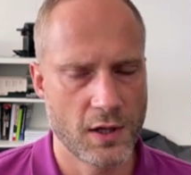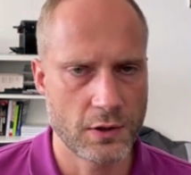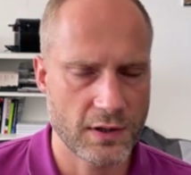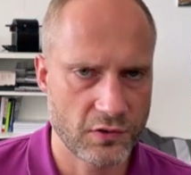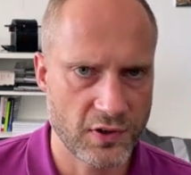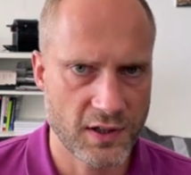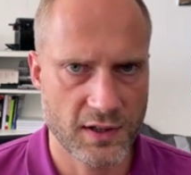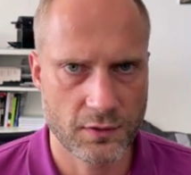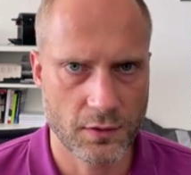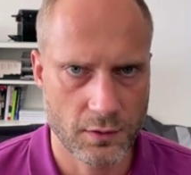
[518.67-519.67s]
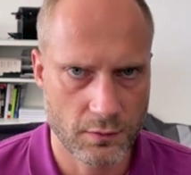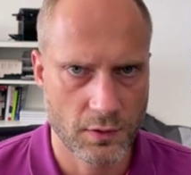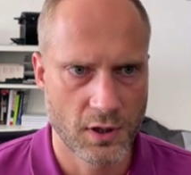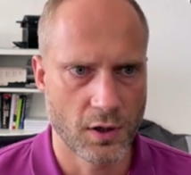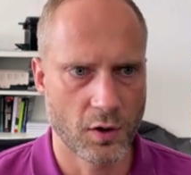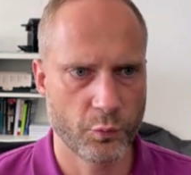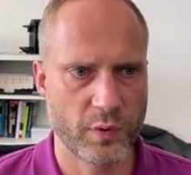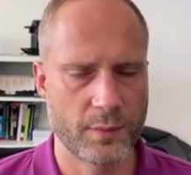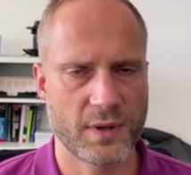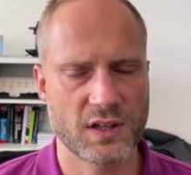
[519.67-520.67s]
you can see that
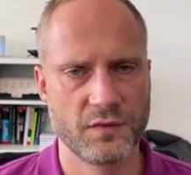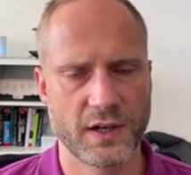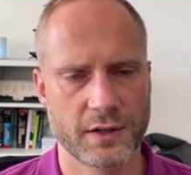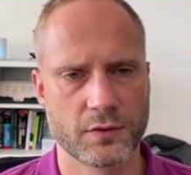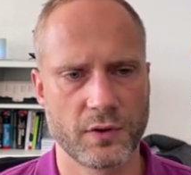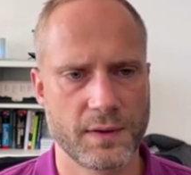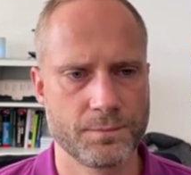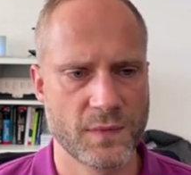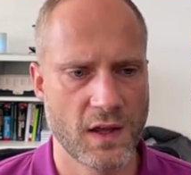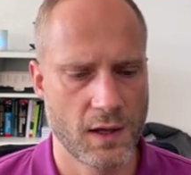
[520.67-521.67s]
on-prem Active Directory,